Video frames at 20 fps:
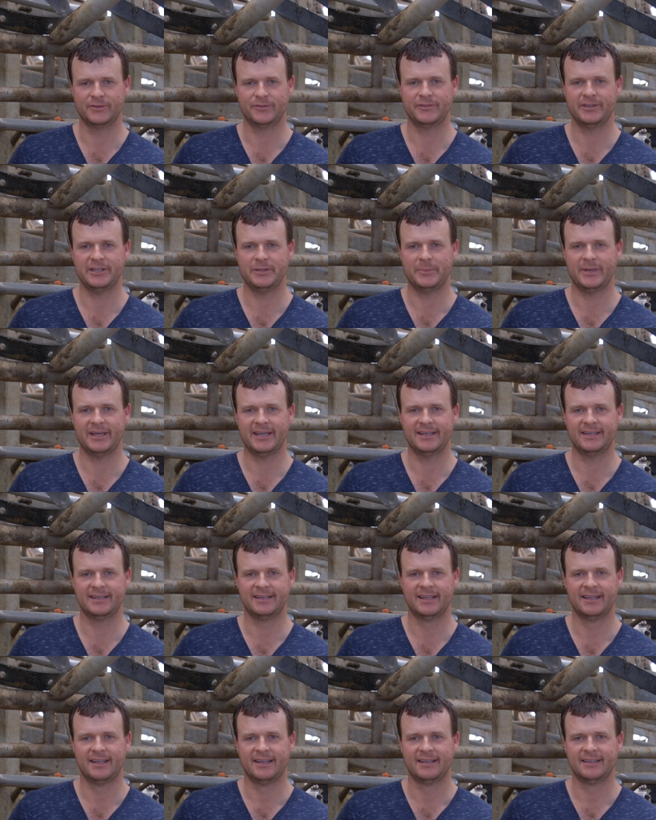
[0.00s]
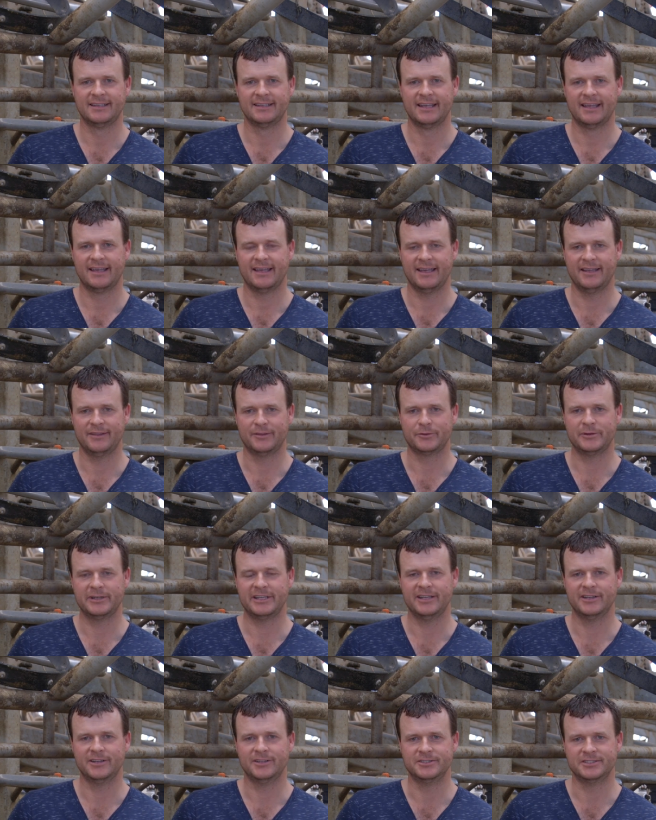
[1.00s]
the feed bed and three
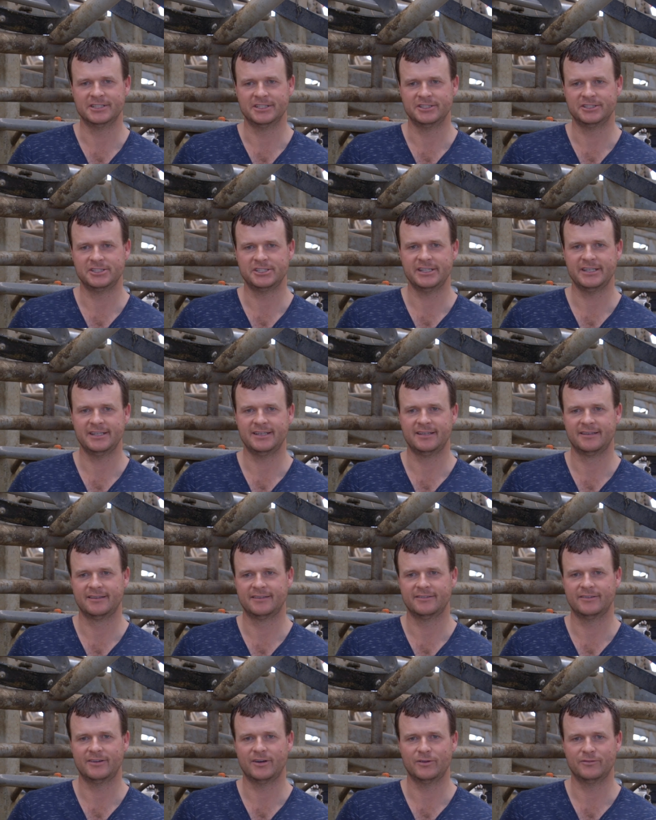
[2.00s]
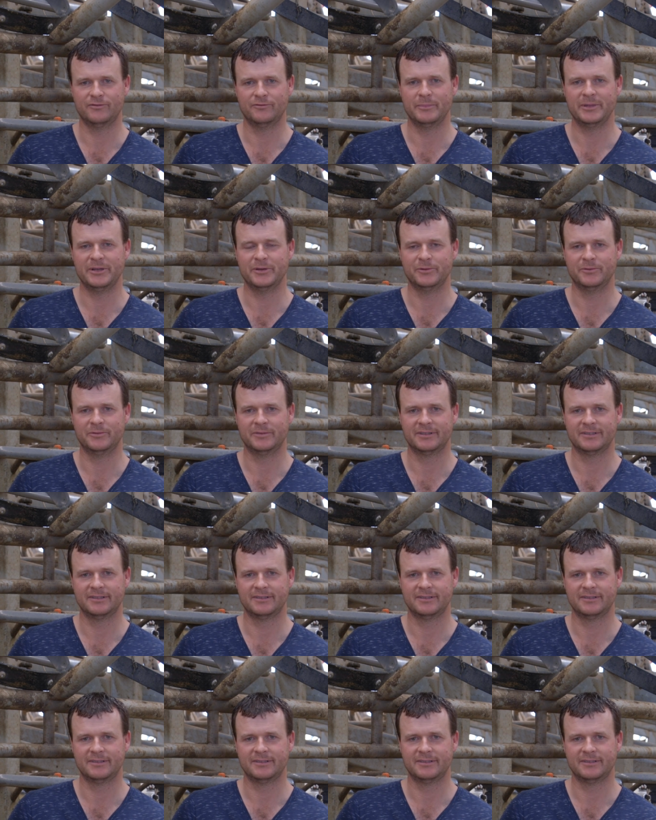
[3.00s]
kilos in shed of meal